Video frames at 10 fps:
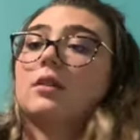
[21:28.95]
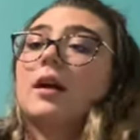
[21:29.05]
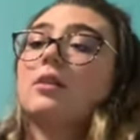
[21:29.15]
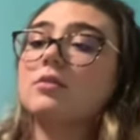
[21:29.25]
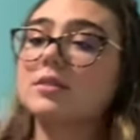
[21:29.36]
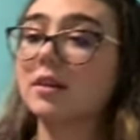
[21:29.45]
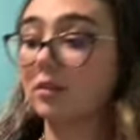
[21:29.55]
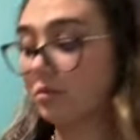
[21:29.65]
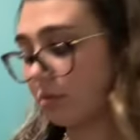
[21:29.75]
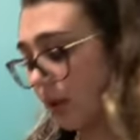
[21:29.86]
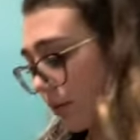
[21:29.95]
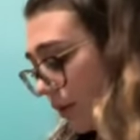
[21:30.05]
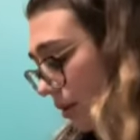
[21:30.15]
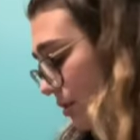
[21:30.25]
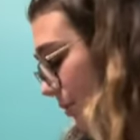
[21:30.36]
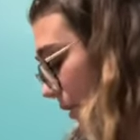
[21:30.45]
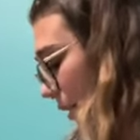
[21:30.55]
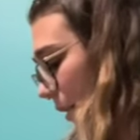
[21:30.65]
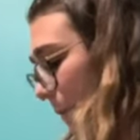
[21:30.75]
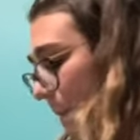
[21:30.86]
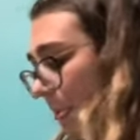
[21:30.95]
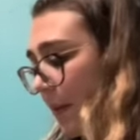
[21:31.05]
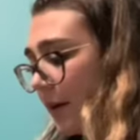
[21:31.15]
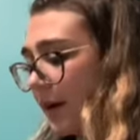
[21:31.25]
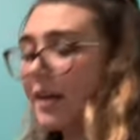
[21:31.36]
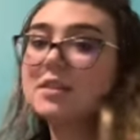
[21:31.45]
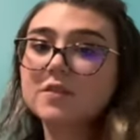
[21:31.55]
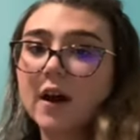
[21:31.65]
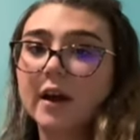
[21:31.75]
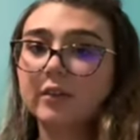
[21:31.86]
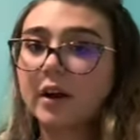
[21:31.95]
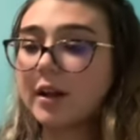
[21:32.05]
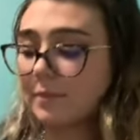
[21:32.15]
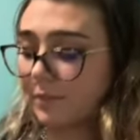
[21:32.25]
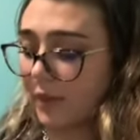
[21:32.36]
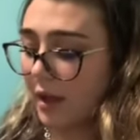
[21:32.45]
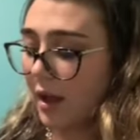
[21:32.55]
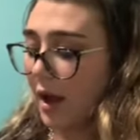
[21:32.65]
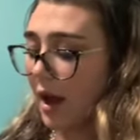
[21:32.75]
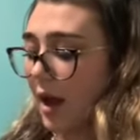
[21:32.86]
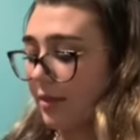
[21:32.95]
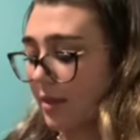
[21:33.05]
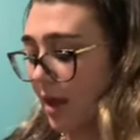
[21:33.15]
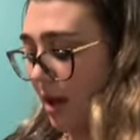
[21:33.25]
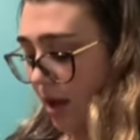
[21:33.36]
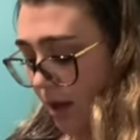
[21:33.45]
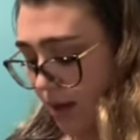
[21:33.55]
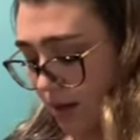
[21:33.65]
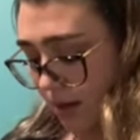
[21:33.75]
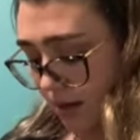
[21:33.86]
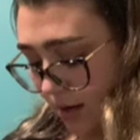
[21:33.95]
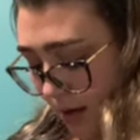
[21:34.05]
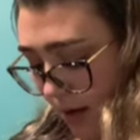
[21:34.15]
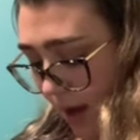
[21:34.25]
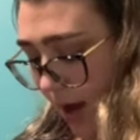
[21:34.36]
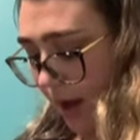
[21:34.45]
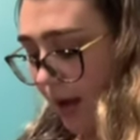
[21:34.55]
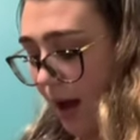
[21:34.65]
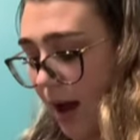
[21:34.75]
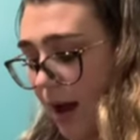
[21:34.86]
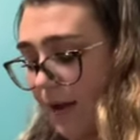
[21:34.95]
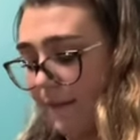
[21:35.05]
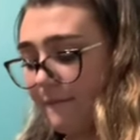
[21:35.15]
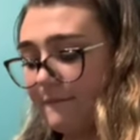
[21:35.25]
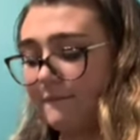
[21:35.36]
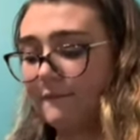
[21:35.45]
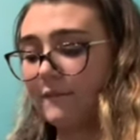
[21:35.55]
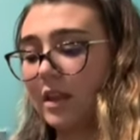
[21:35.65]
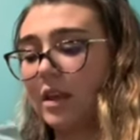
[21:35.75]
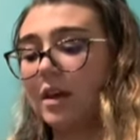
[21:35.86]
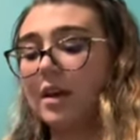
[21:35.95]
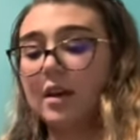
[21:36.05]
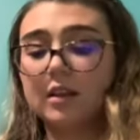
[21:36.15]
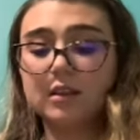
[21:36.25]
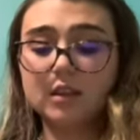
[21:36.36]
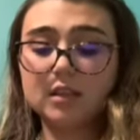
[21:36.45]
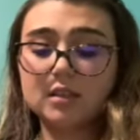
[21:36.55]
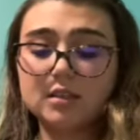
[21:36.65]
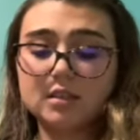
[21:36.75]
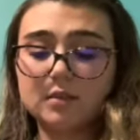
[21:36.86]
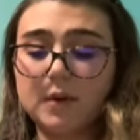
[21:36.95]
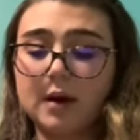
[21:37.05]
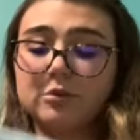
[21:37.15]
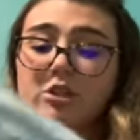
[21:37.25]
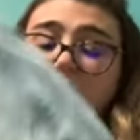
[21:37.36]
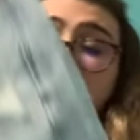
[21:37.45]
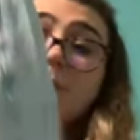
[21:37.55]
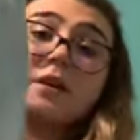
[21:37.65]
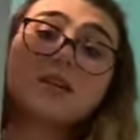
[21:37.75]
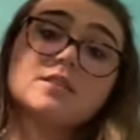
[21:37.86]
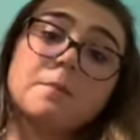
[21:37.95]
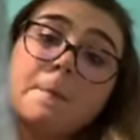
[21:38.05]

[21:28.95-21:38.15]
I know it's like a sweater vest, but like, it's fine, right? And then I got these mom jeans because